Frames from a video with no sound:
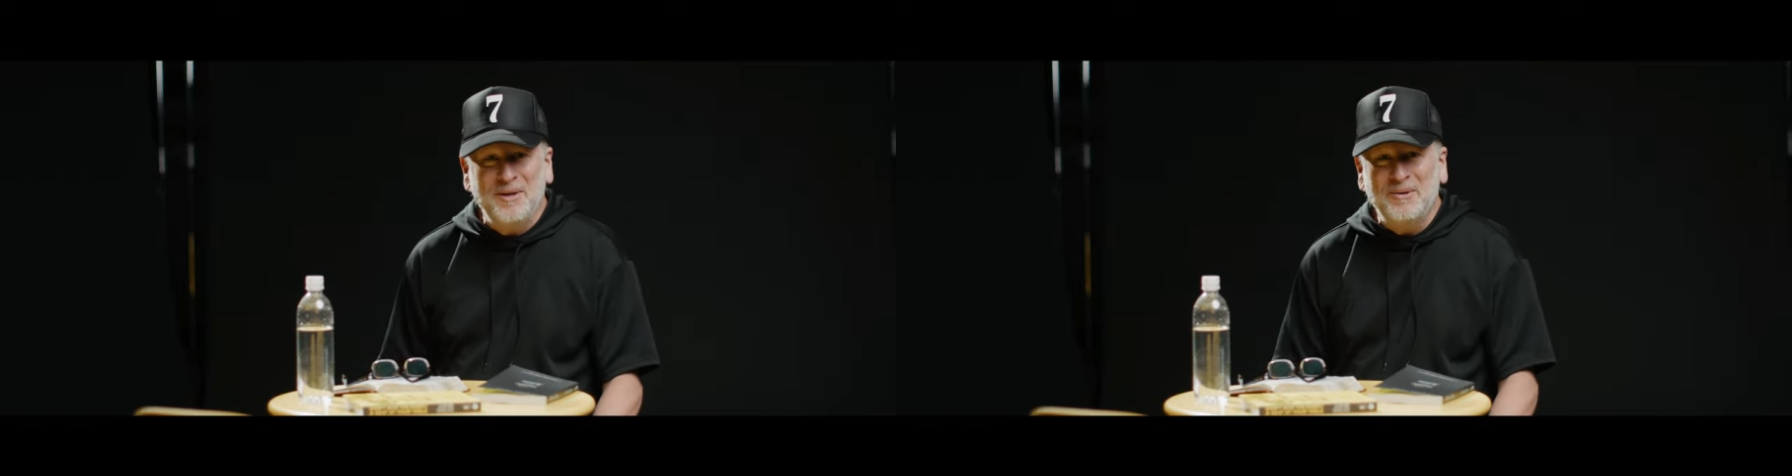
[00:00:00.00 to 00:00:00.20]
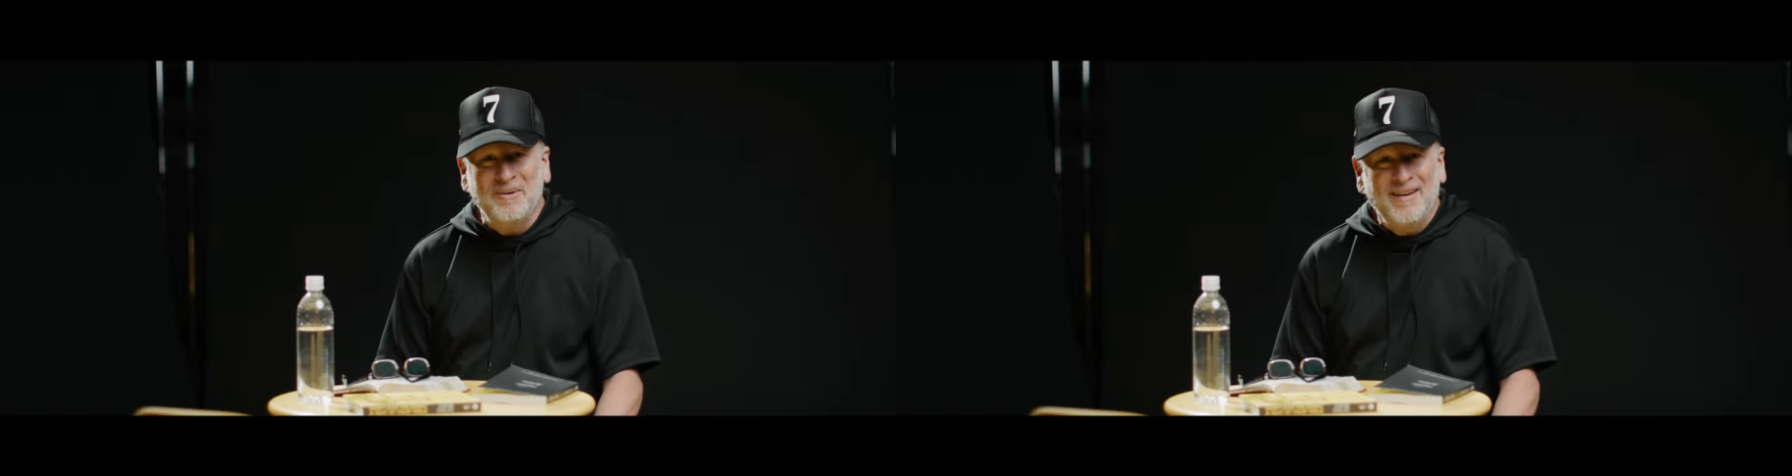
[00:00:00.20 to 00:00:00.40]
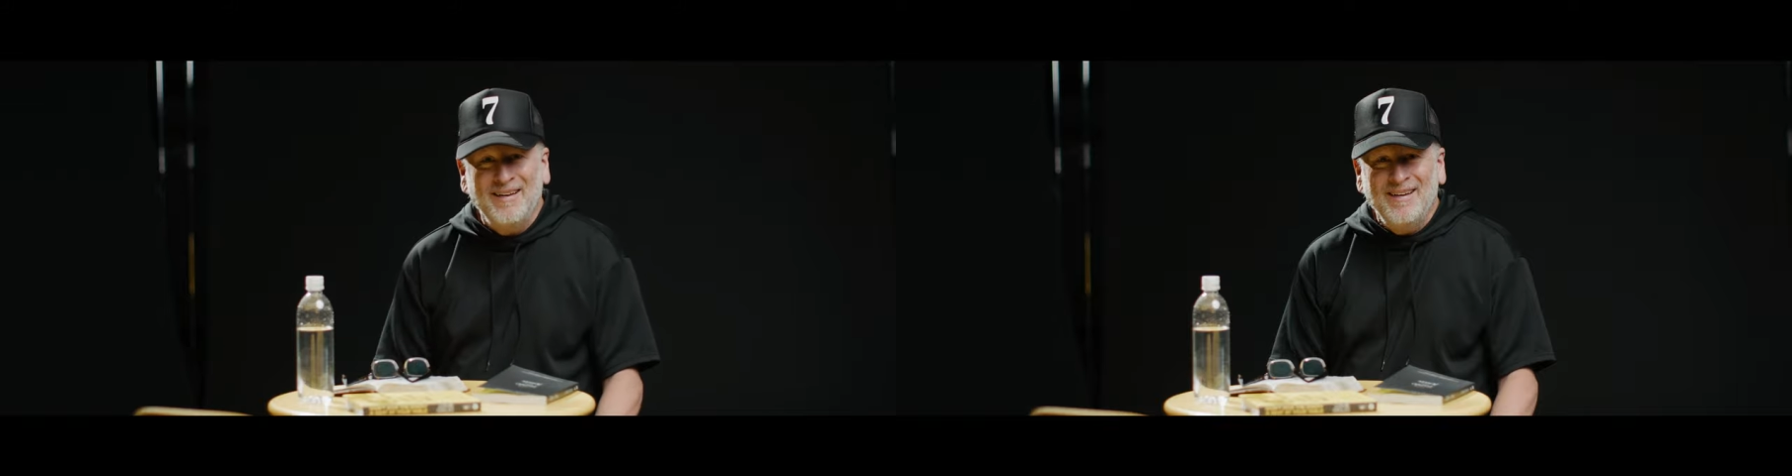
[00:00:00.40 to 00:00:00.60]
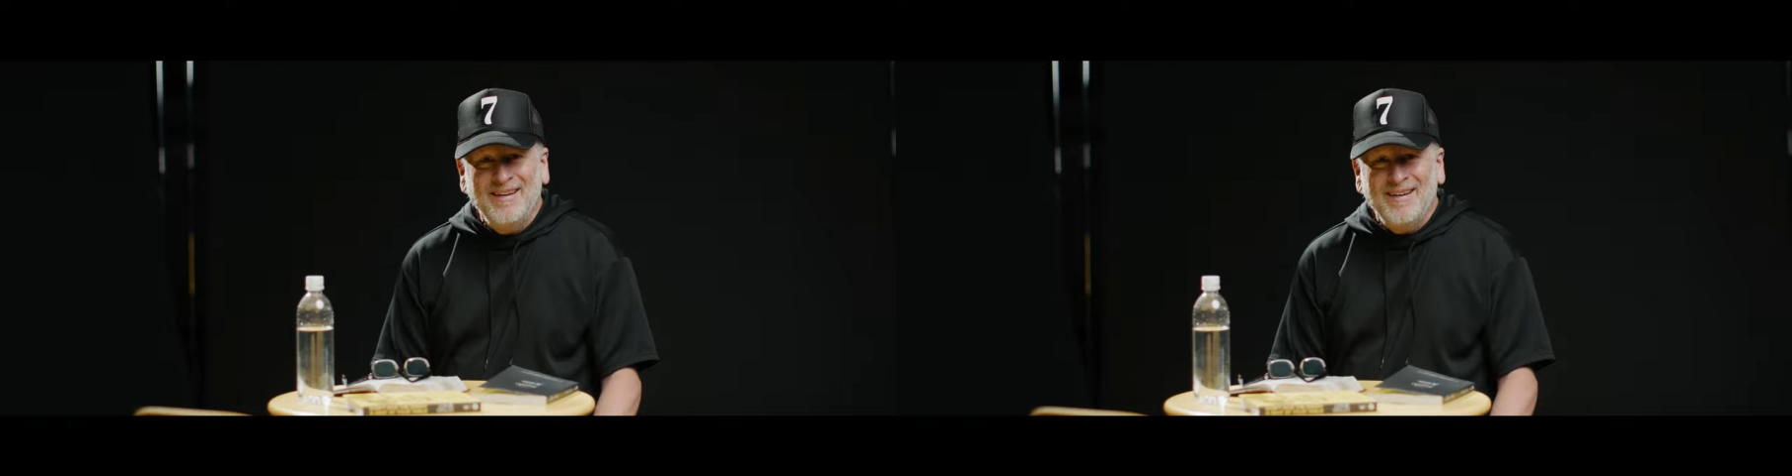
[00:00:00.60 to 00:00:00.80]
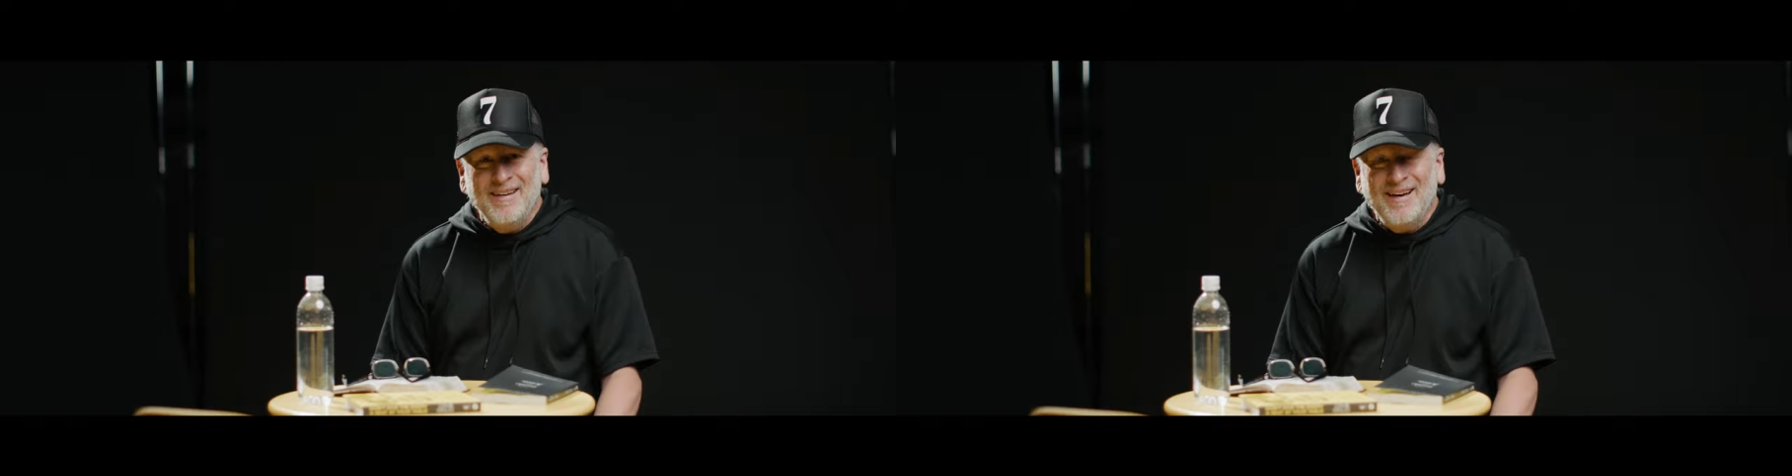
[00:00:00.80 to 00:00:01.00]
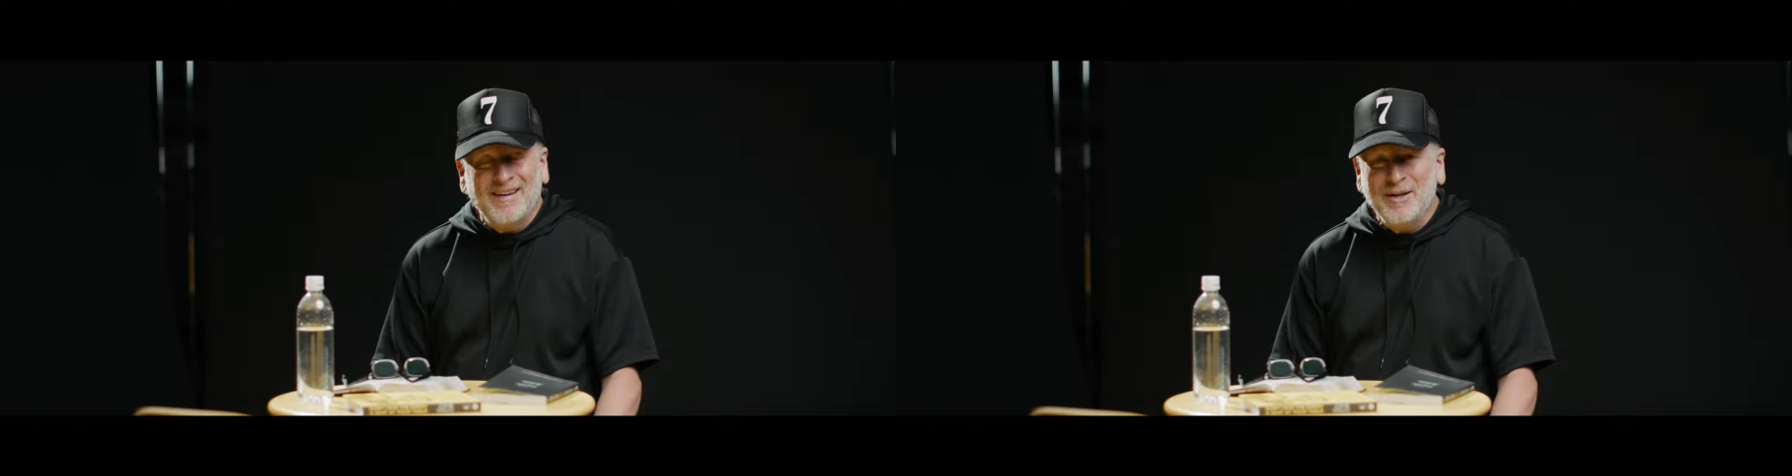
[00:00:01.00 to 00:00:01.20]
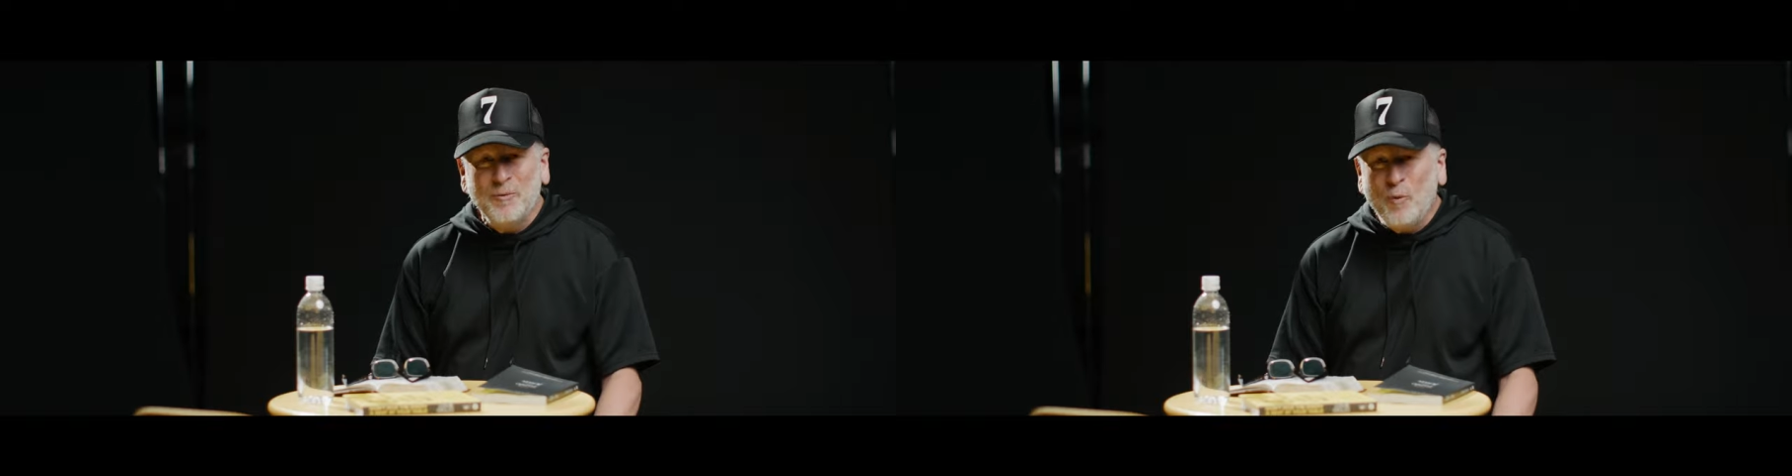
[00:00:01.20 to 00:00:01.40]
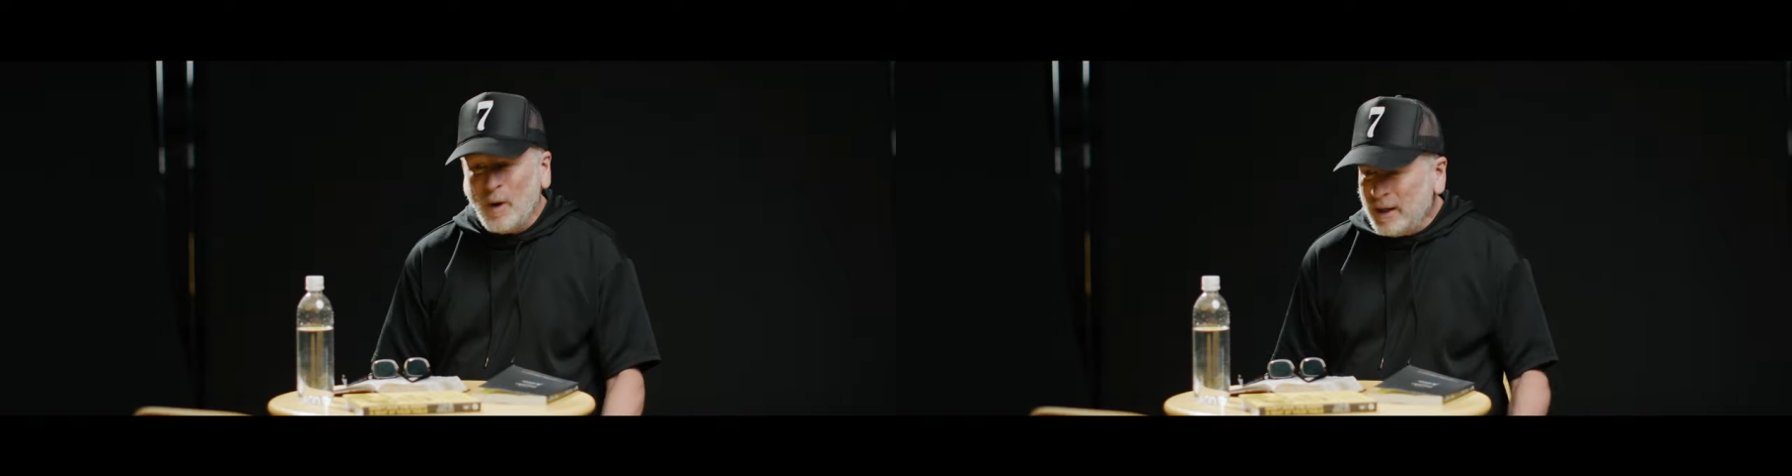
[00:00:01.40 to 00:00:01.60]
with you. I
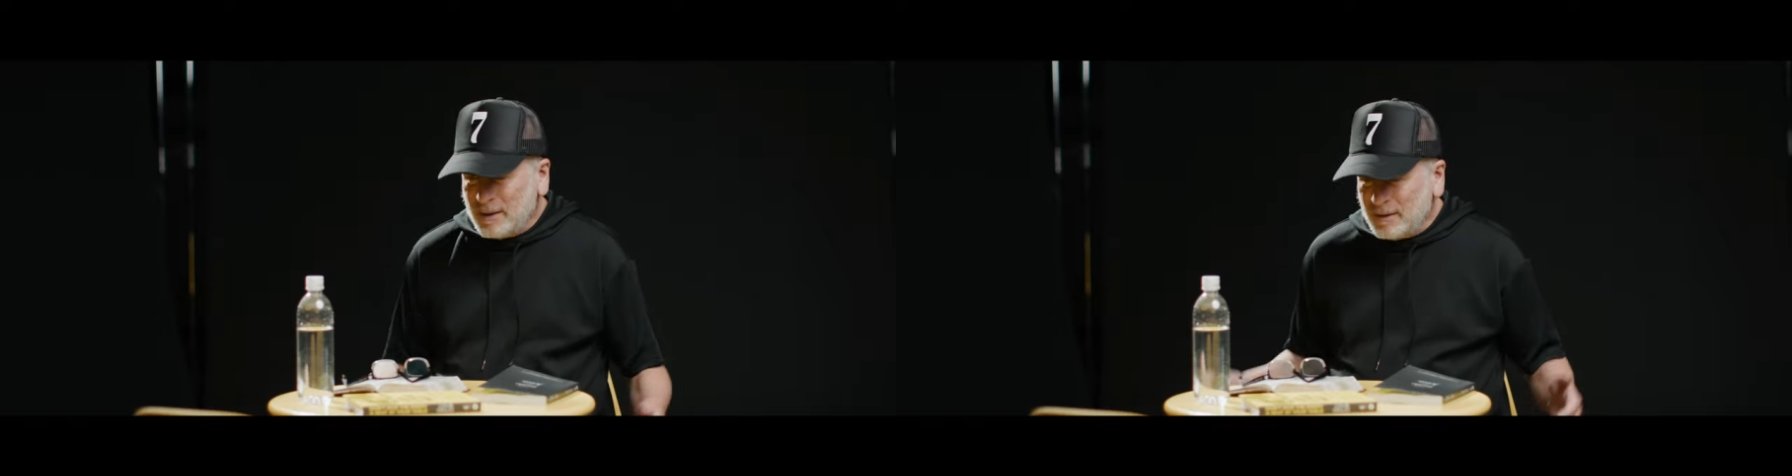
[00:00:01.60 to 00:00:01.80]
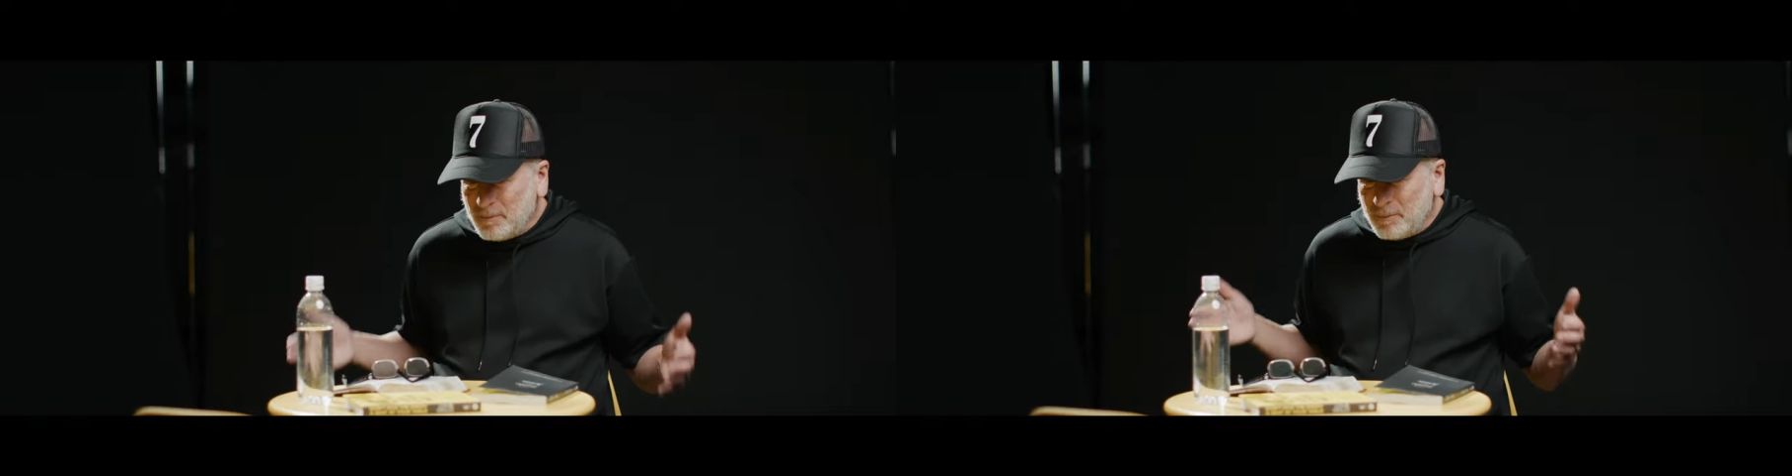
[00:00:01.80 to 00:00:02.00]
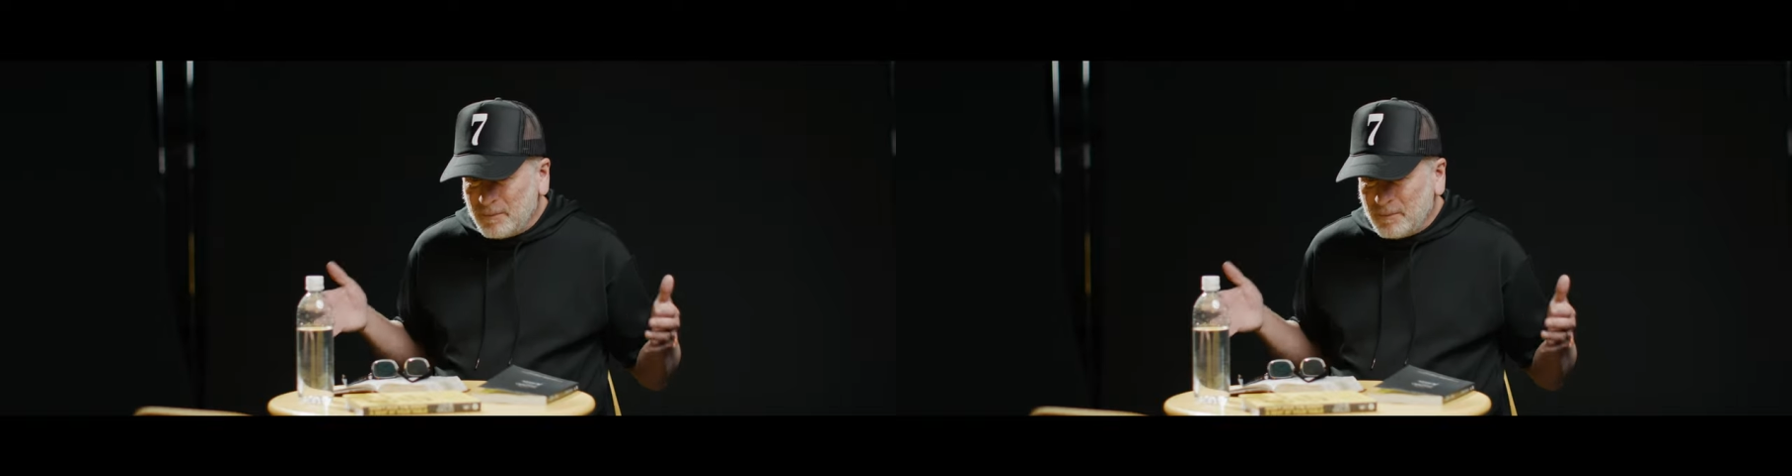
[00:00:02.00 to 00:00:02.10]
can't wait